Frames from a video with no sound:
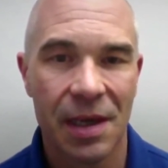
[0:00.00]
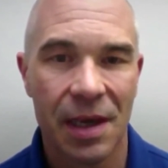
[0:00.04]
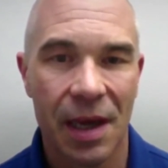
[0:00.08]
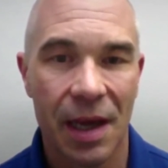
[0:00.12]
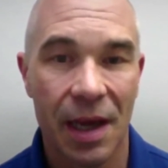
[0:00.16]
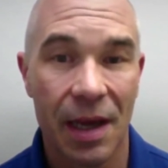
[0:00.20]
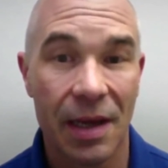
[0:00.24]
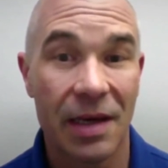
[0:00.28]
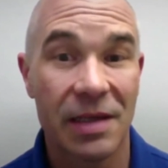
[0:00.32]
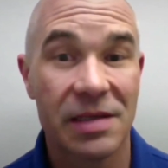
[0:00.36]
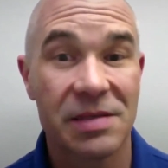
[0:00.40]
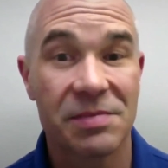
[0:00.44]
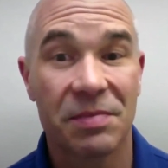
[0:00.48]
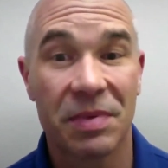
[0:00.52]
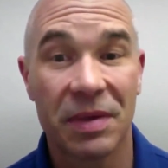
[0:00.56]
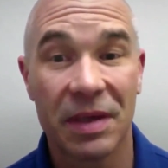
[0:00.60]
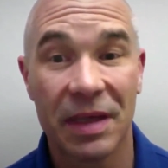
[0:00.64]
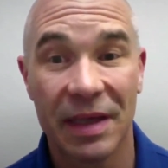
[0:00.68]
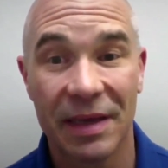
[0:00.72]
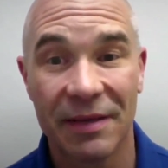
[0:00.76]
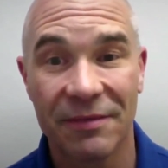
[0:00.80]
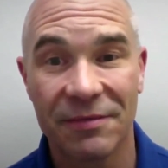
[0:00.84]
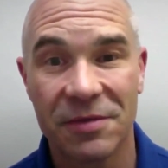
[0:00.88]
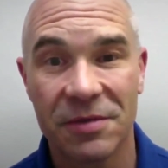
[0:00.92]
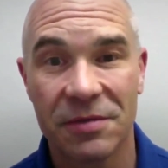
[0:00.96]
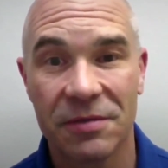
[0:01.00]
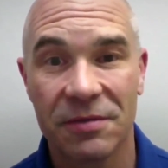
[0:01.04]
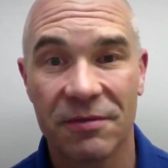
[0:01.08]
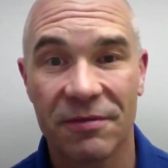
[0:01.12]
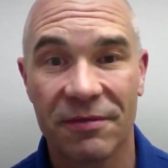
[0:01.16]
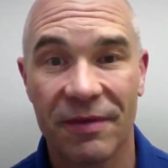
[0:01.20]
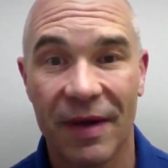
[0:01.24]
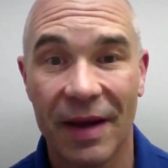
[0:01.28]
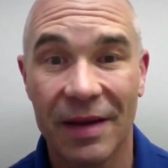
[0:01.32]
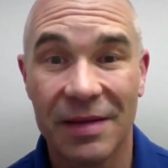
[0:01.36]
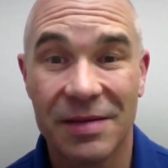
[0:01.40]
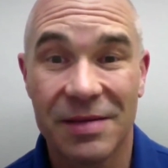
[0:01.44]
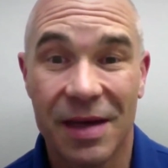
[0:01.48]
And it's believed to
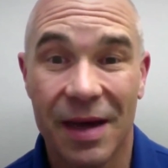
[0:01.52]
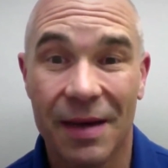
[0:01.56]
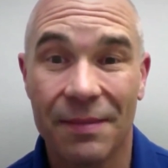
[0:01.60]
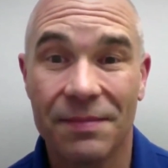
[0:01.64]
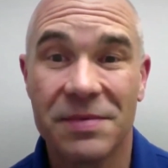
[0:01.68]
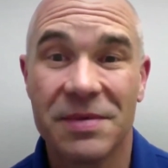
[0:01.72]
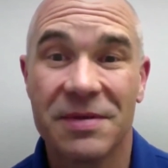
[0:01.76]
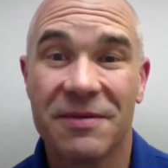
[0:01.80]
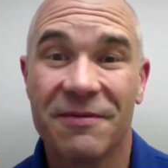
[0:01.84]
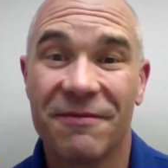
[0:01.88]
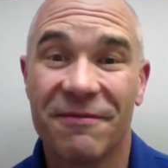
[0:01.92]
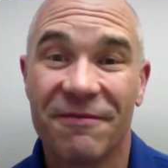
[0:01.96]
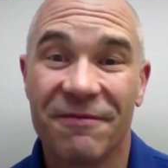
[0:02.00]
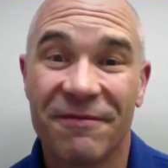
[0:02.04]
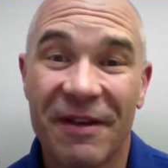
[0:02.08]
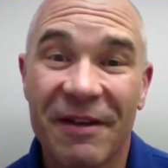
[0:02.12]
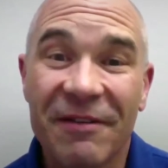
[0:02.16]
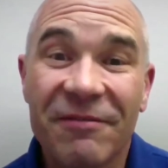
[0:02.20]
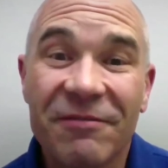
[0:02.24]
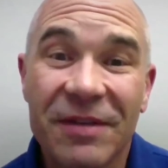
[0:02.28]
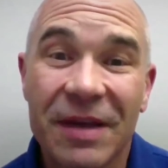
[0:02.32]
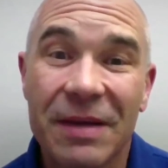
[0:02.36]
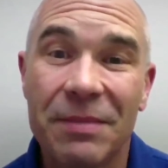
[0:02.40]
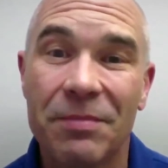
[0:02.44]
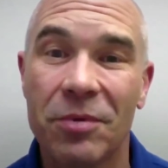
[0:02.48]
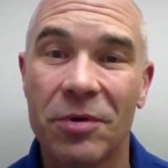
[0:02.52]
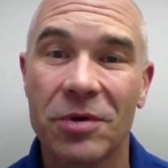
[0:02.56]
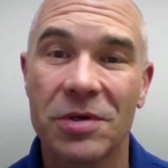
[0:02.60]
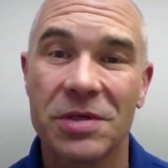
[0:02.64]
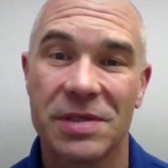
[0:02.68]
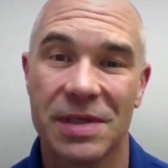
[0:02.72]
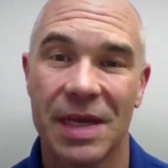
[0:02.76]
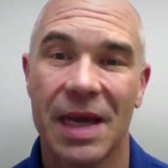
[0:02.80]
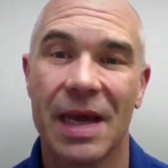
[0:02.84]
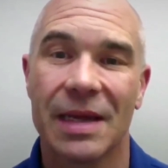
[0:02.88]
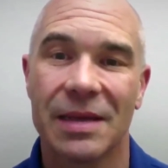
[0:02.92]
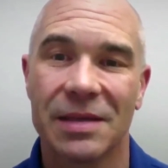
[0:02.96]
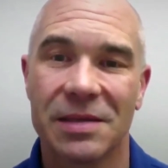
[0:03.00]
affect up to
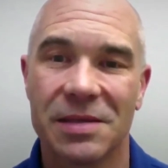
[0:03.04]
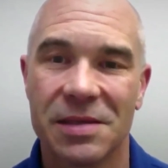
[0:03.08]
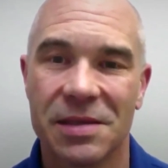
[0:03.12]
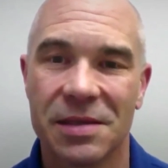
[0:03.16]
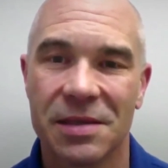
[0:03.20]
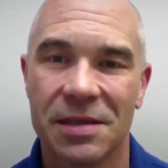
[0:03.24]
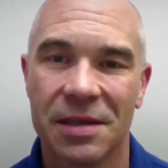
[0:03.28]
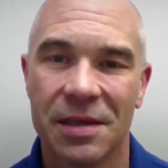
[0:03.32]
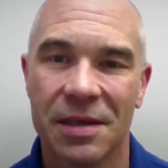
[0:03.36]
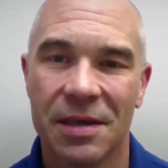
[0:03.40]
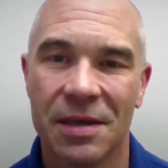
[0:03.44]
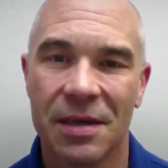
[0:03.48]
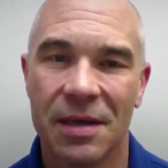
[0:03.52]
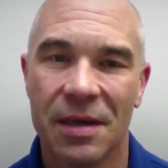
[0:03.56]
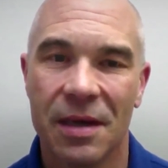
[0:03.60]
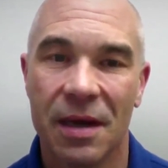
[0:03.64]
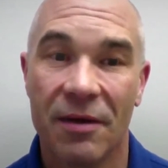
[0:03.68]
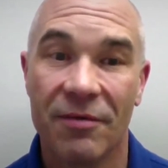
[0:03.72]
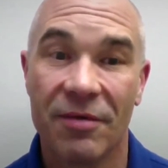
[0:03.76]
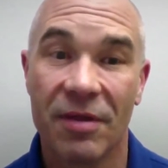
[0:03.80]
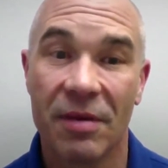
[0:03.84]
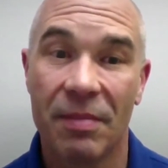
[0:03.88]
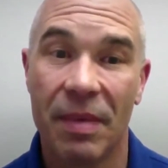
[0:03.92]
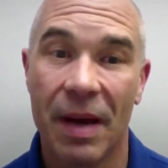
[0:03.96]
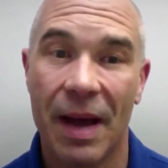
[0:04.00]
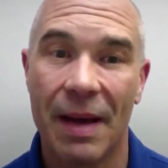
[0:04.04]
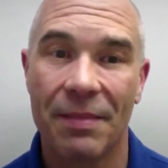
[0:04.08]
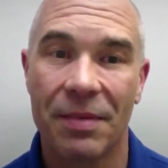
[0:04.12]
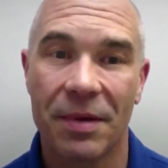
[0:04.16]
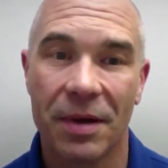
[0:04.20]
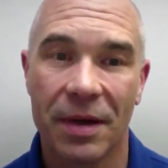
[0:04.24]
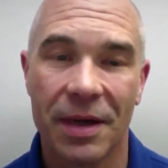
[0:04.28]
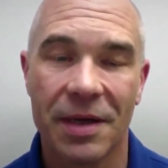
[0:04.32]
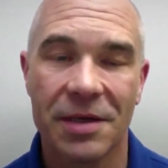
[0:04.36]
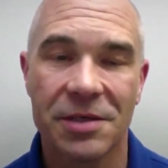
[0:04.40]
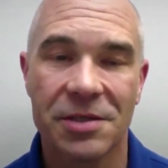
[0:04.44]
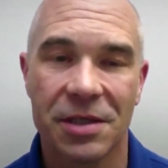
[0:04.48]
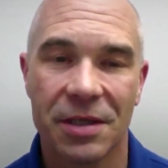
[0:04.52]
50% of the
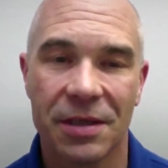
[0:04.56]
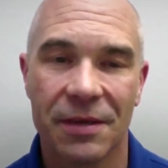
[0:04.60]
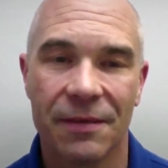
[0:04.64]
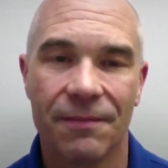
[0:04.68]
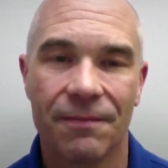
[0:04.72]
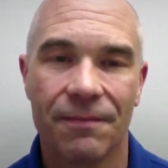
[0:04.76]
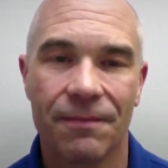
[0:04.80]
population.